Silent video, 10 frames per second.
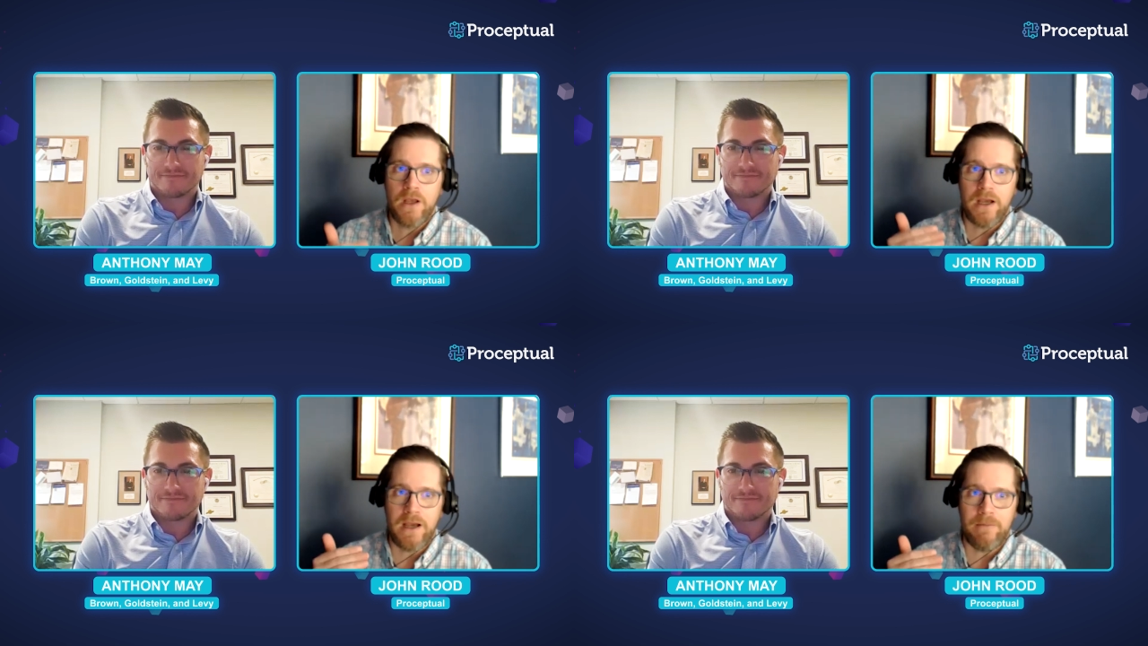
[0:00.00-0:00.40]

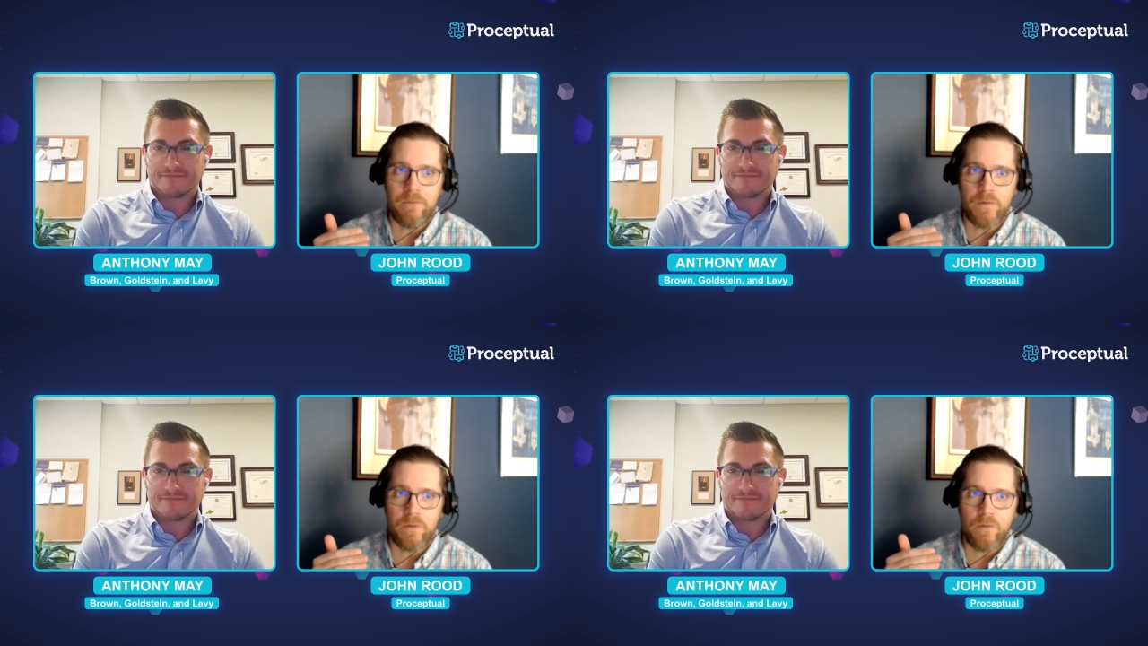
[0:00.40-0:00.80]

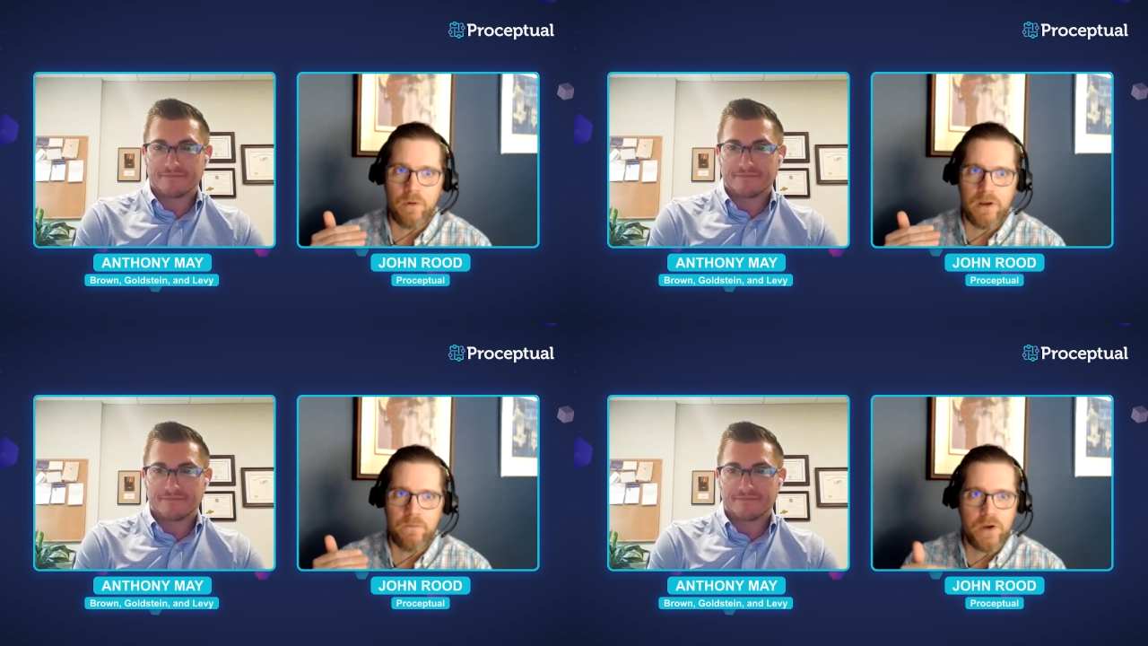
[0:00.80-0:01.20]
Speaker 1: Um,
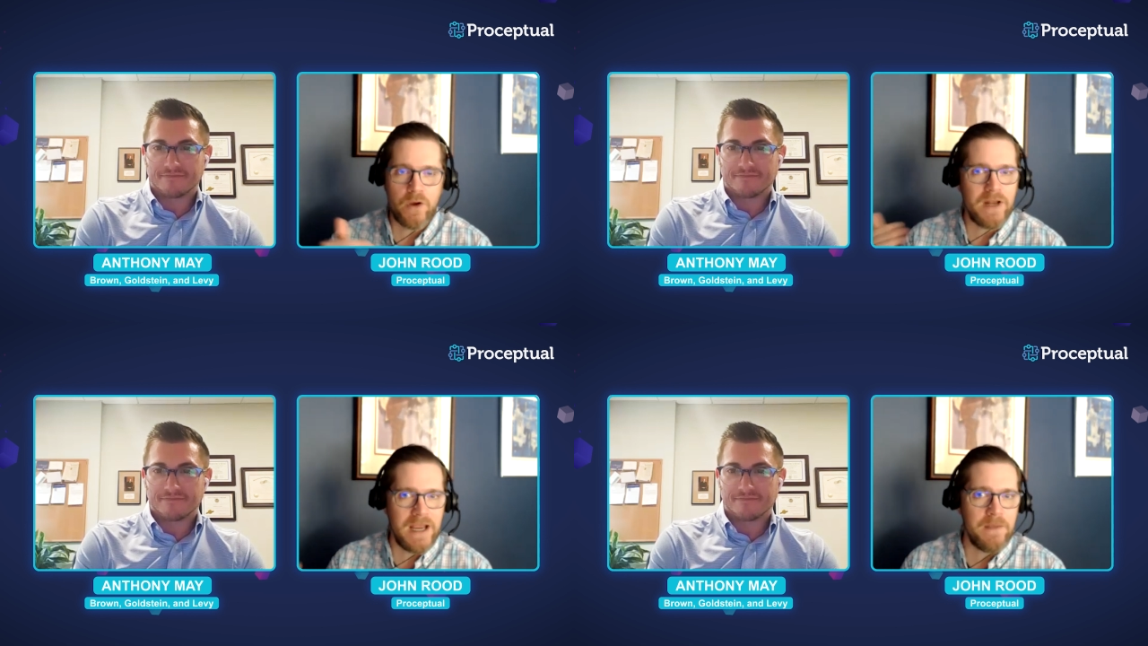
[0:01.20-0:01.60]
if we
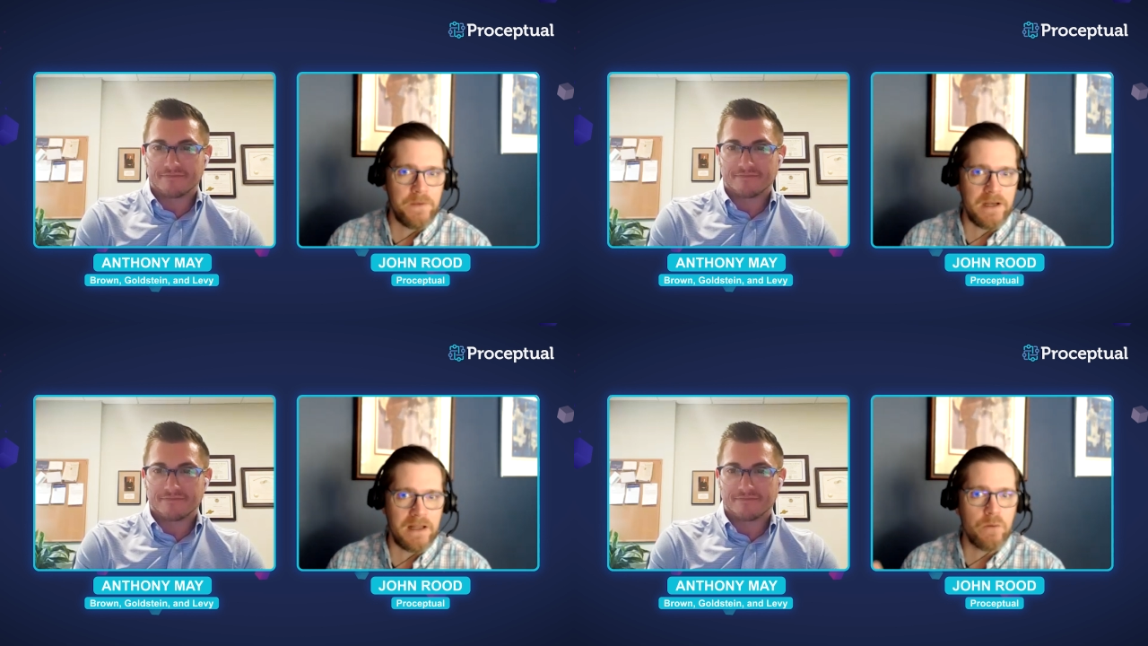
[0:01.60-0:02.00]
go to
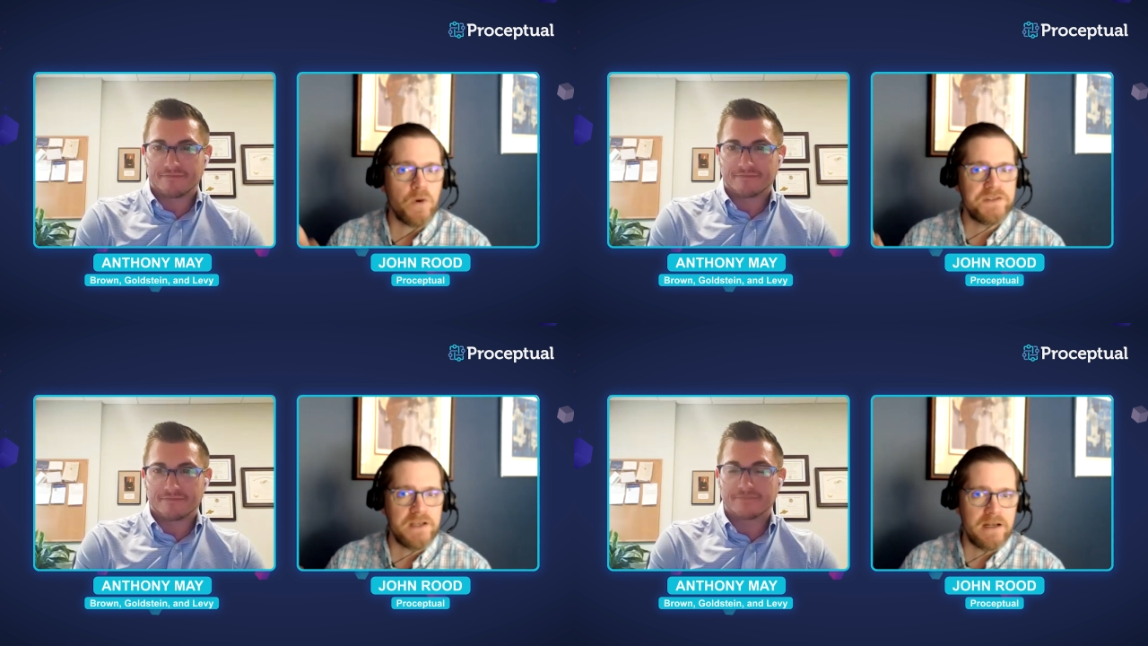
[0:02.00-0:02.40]
Anthony, like,
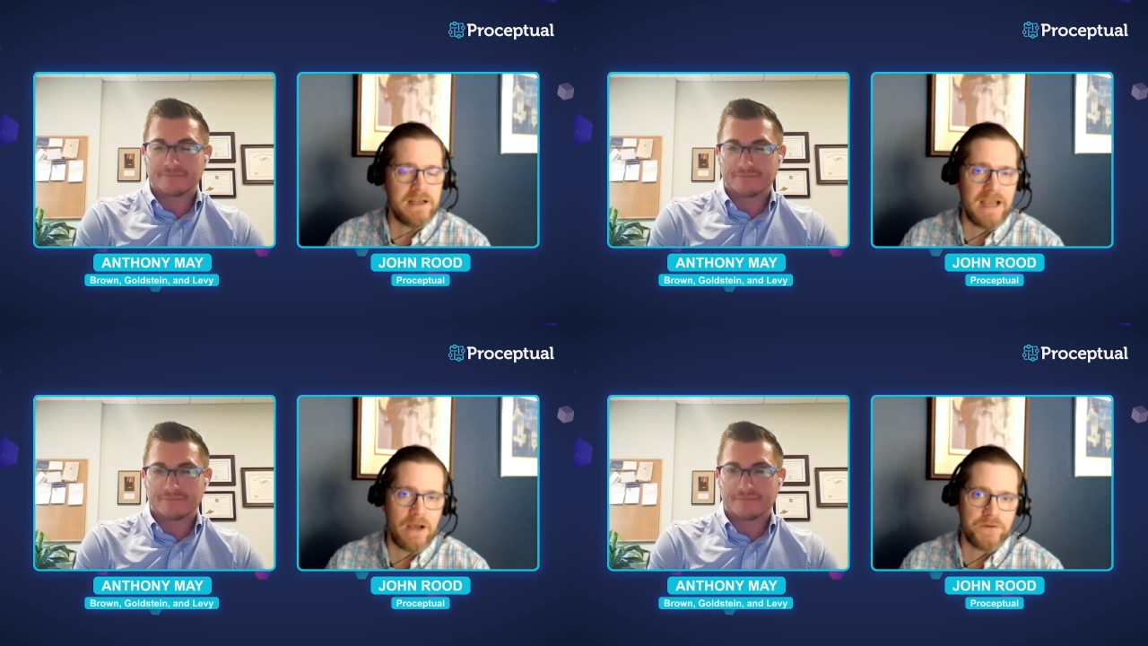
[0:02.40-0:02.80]
what's he going
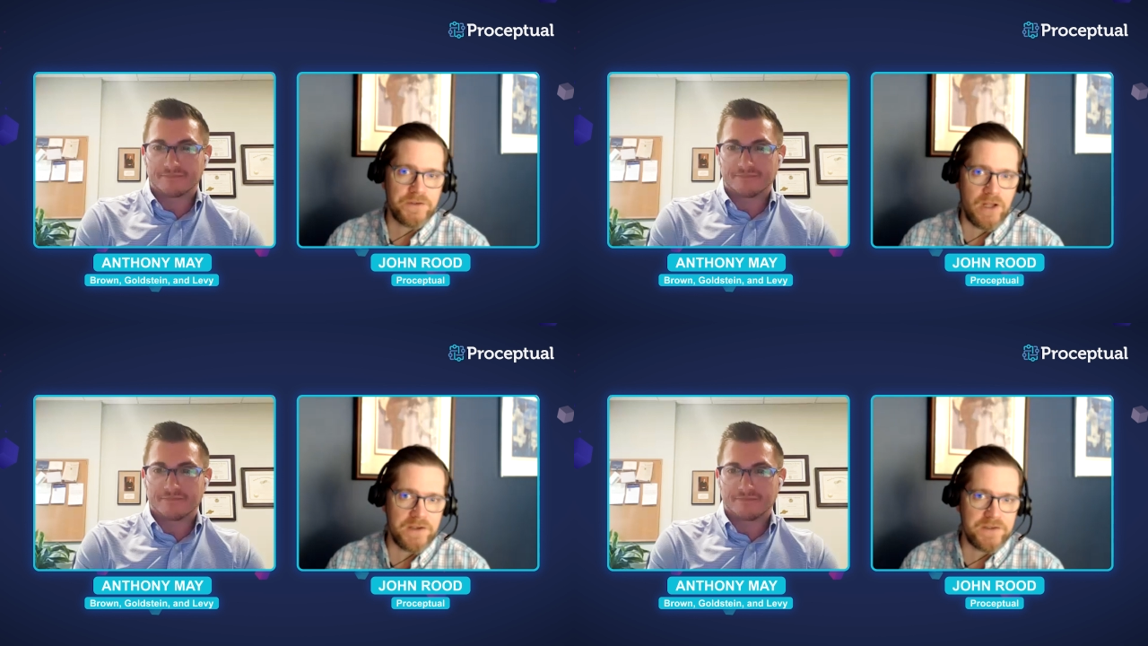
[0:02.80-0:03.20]
to
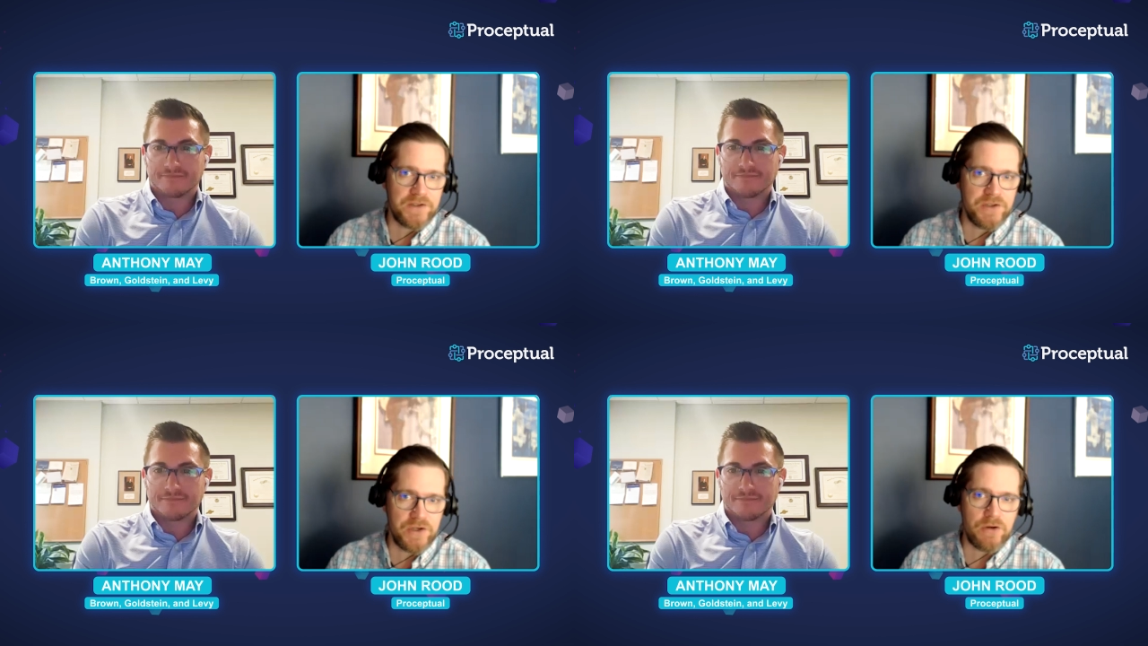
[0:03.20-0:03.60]
counsel us
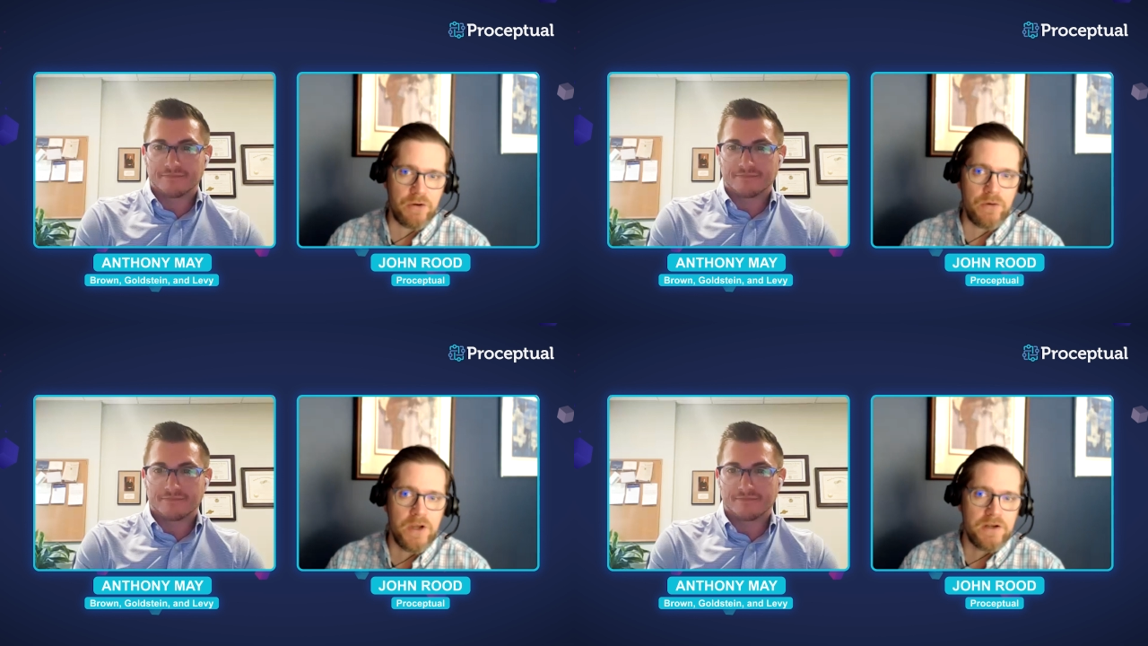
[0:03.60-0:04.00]
to
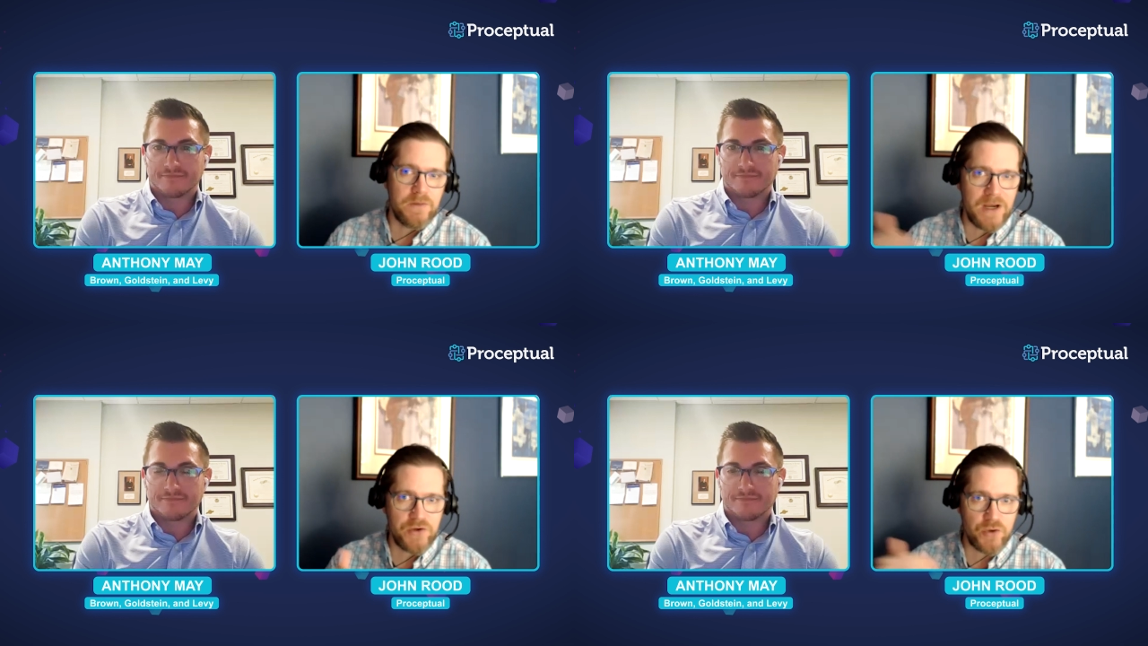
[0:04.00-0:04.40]
do
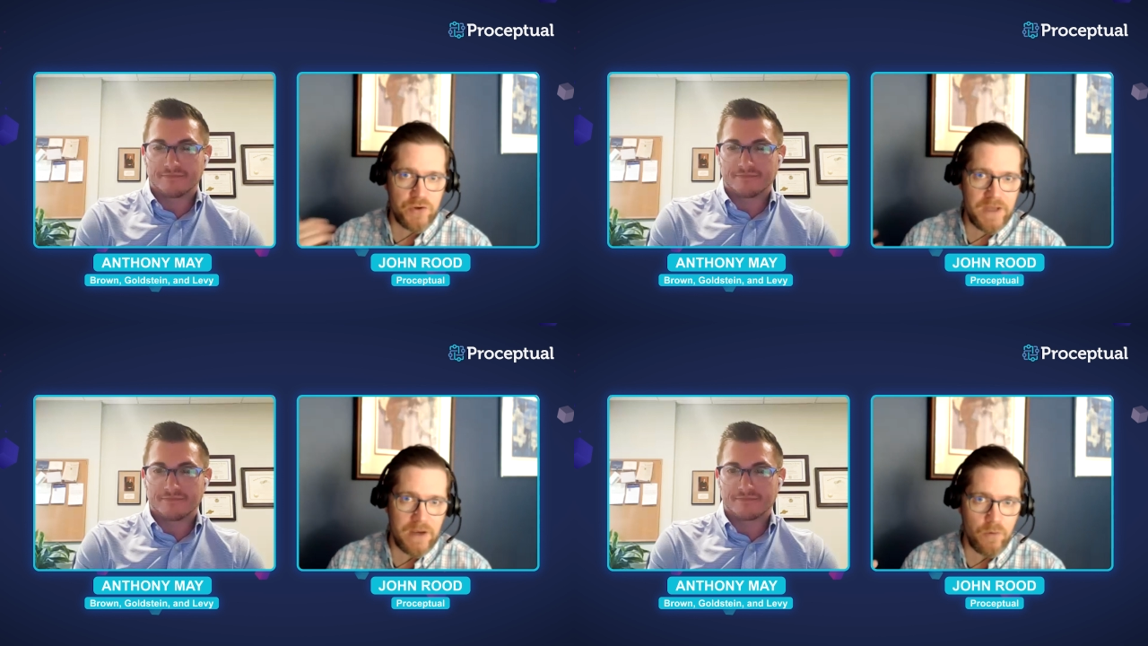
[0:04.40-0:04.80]
to make sure that